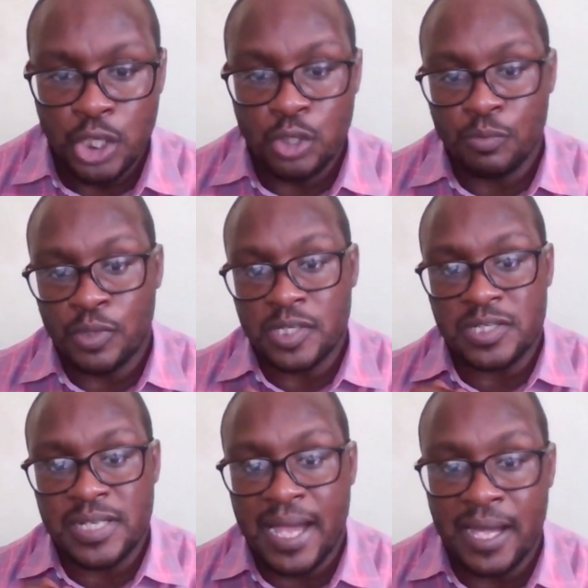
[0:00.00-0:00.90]
you
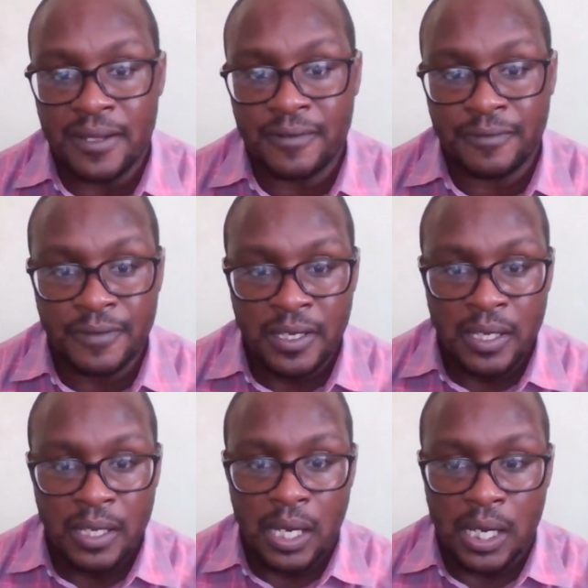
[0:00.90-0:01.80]
must have
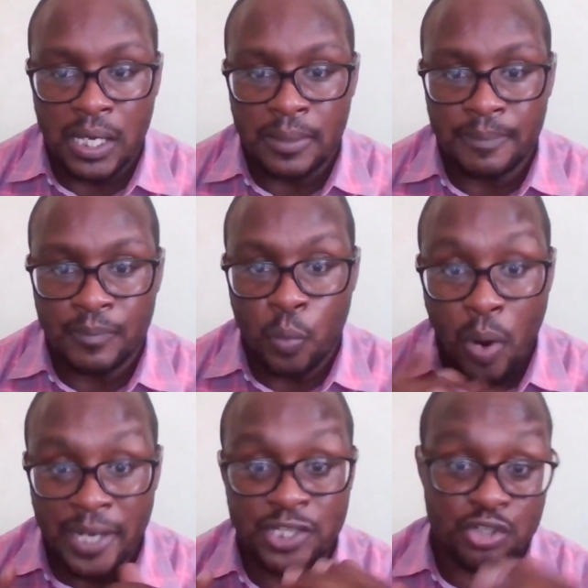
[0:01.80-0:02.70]

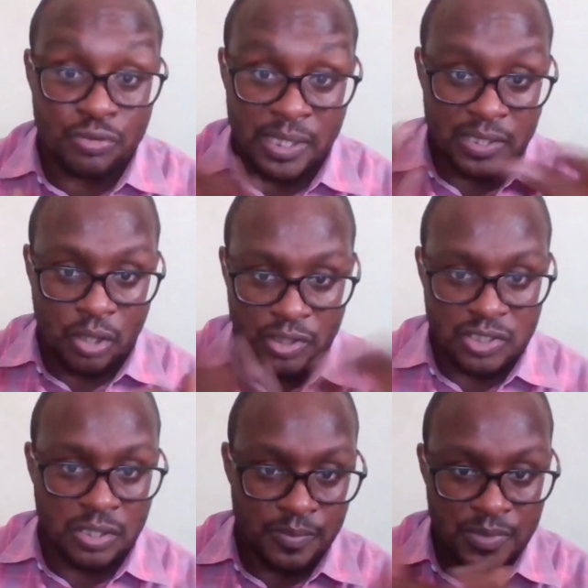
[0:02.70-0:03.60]
one, strict
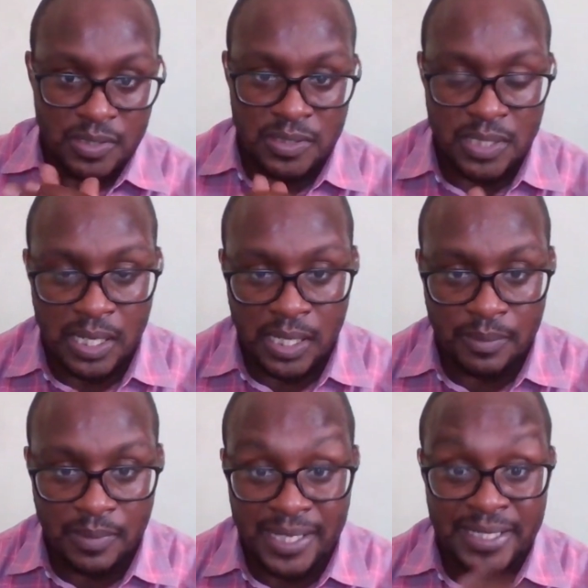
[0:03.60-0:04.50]
customs
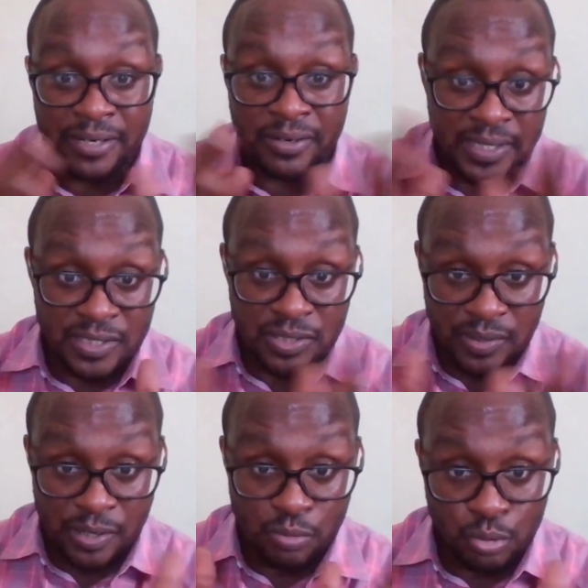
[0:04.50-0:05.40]
adherence
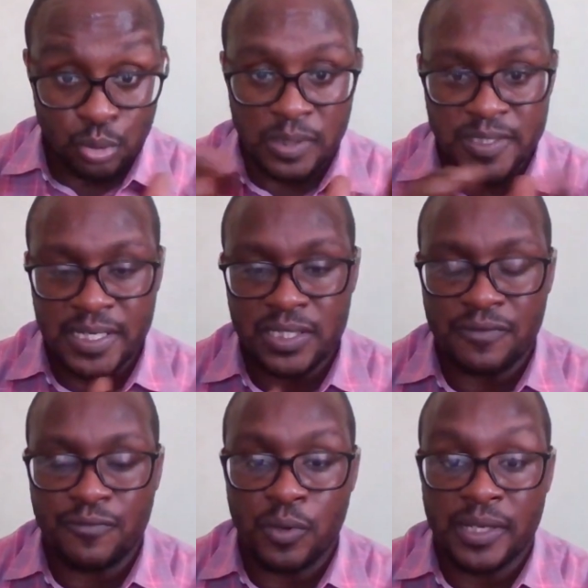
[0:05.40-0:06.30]
to their rules and
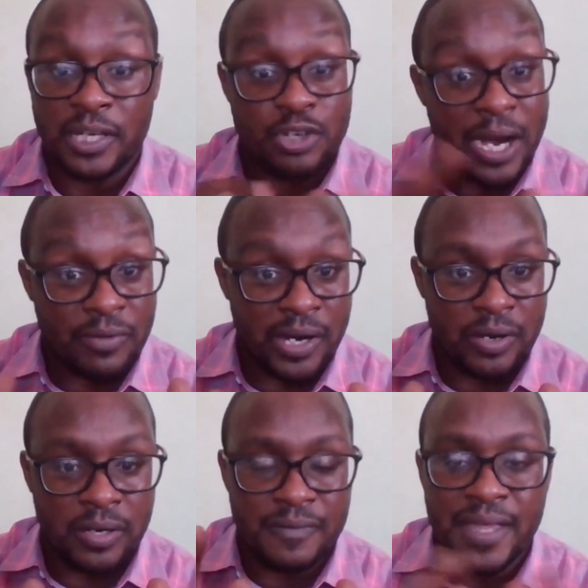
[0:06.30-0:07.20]
so forth, a track
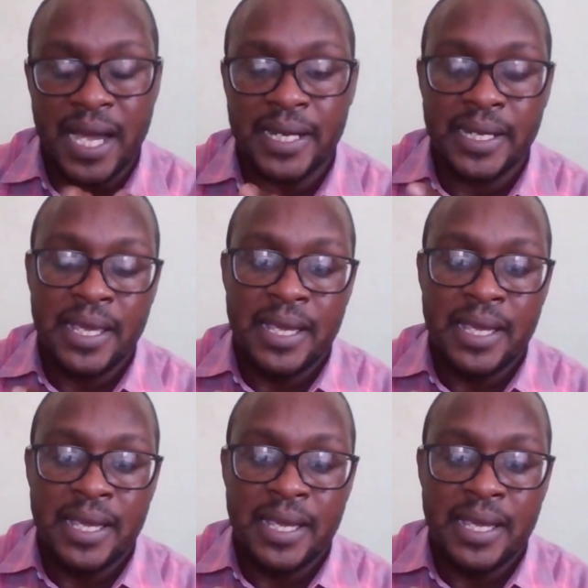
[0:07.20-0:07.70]
record of that,